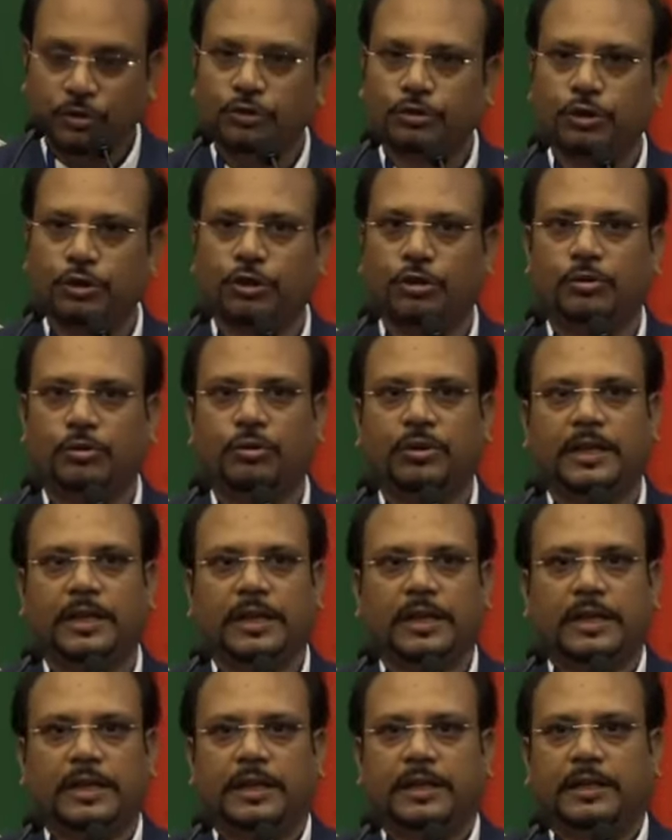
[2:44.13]
So
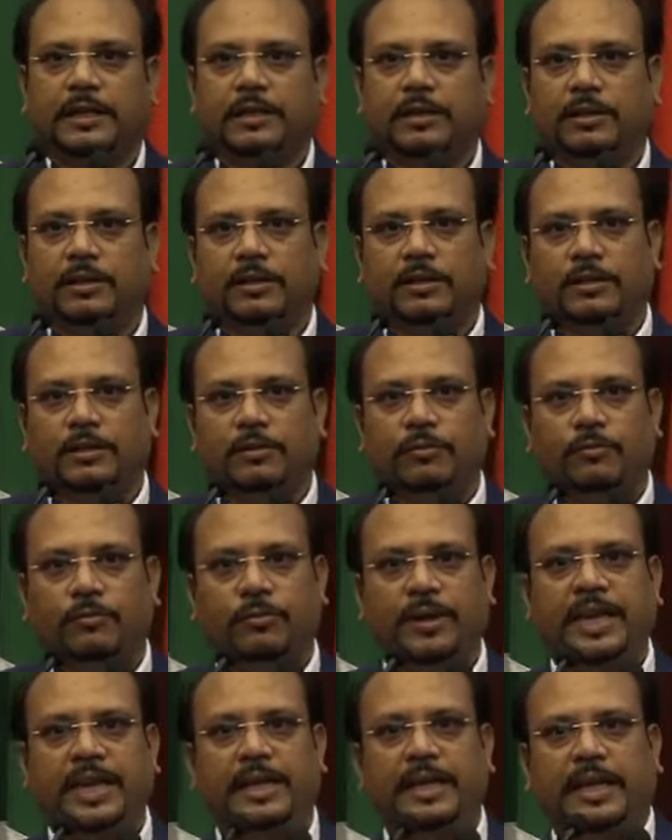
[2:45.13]

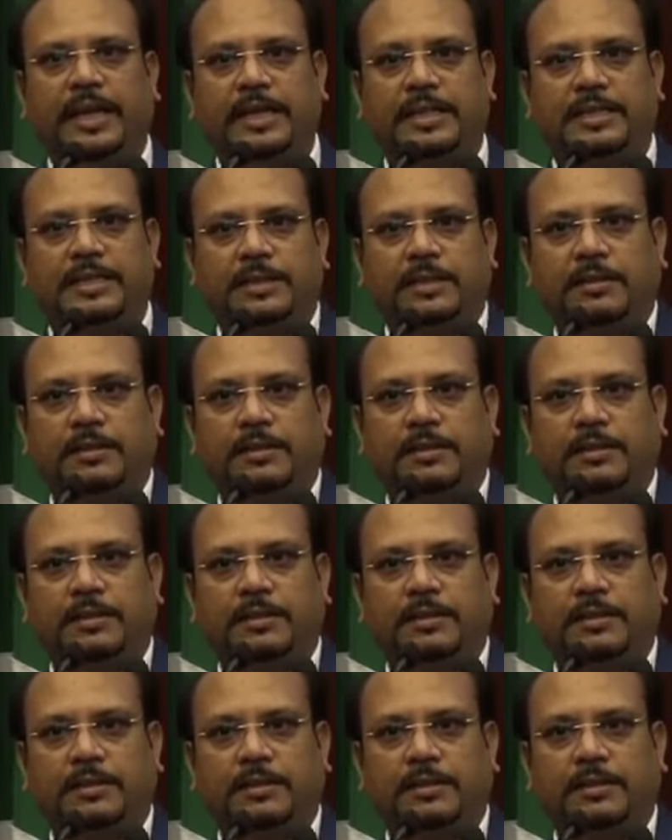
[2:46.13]
when it